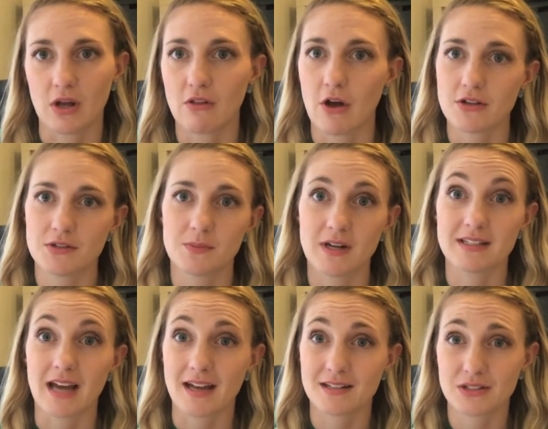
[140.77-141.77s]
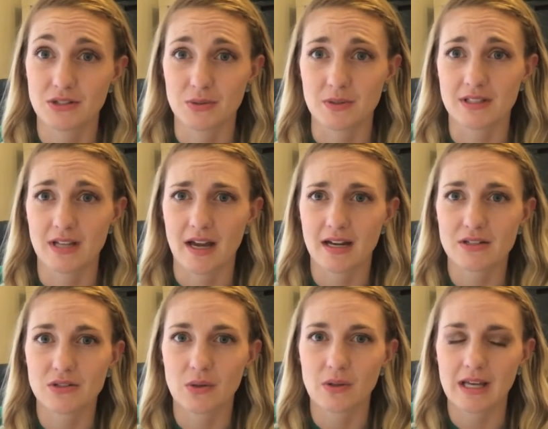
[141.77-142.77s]
lost my dad to
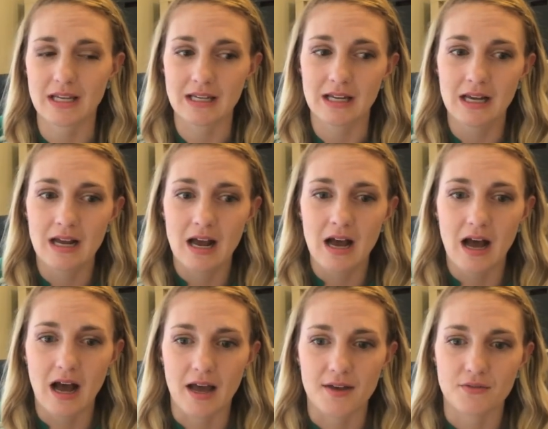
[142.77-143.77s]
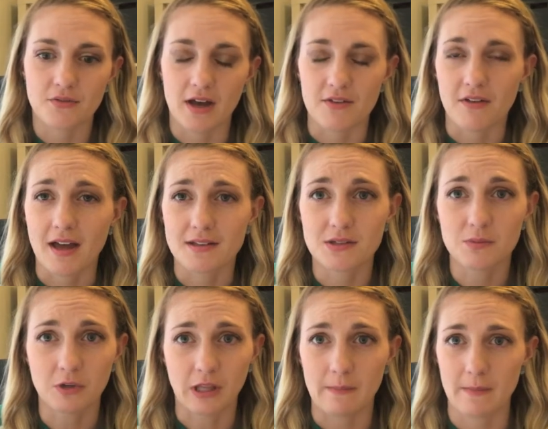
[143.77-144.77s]
suicide, so like I've had
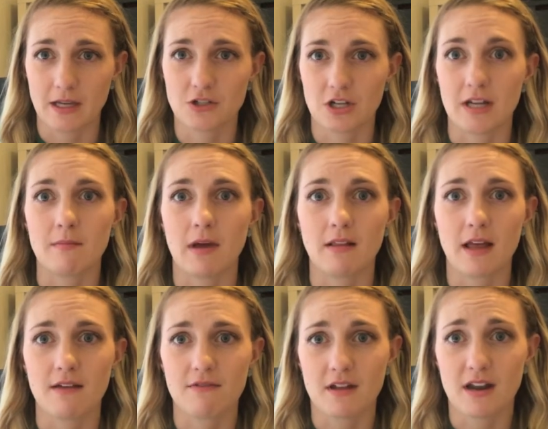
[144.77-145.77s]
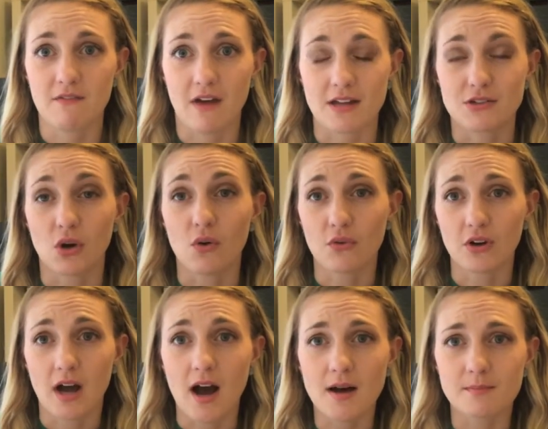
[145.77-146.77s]
some really big shit in my life that I've had to
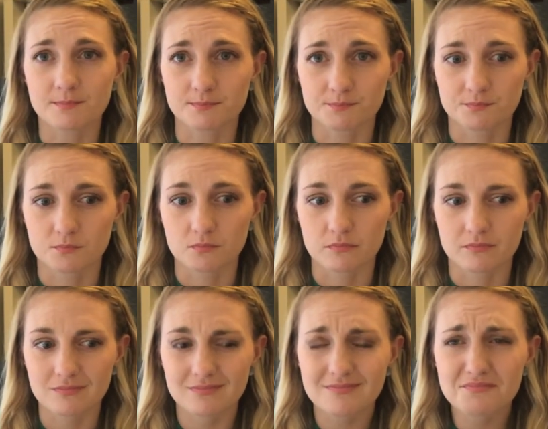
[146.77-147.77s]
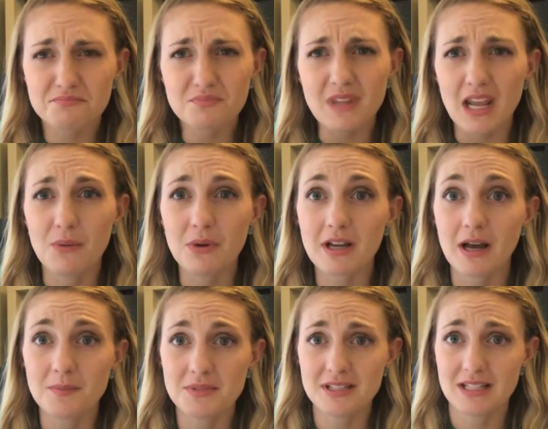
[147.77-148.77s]
overcome. And when it
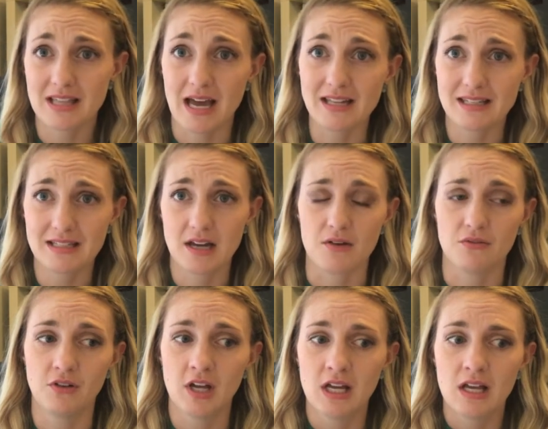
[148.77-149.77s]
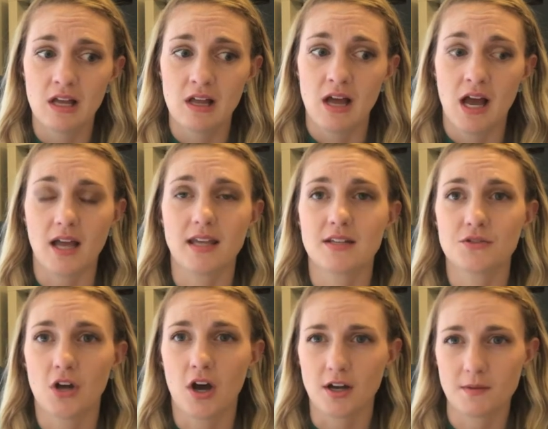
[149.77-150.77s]
comes to that stuff, I can
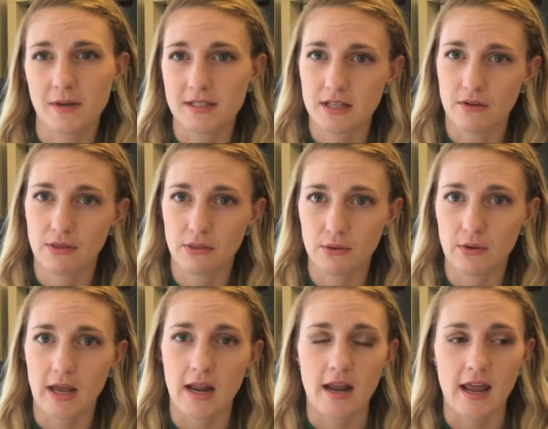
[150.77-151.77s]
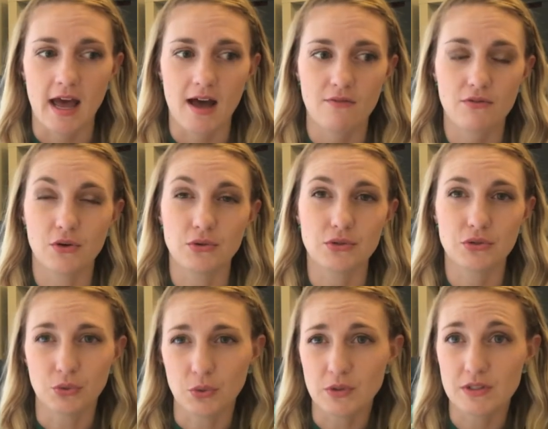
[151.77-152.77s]
talk myself through it, and I have those
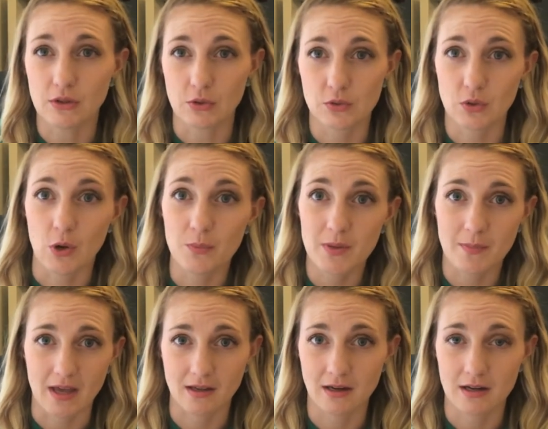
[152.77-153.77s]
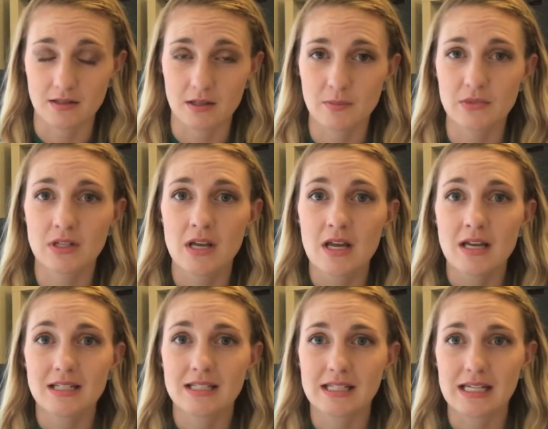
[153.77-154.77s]
tools and those coping mechanisms
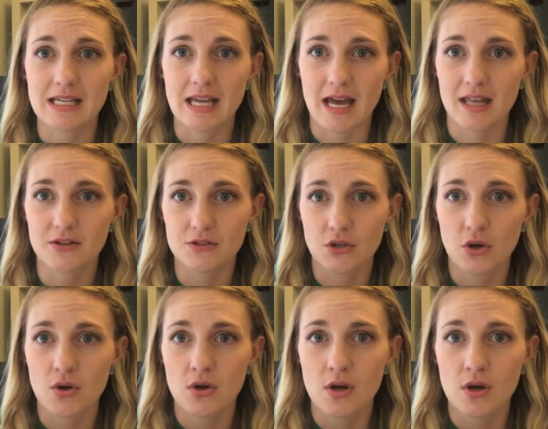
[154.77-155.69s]
to get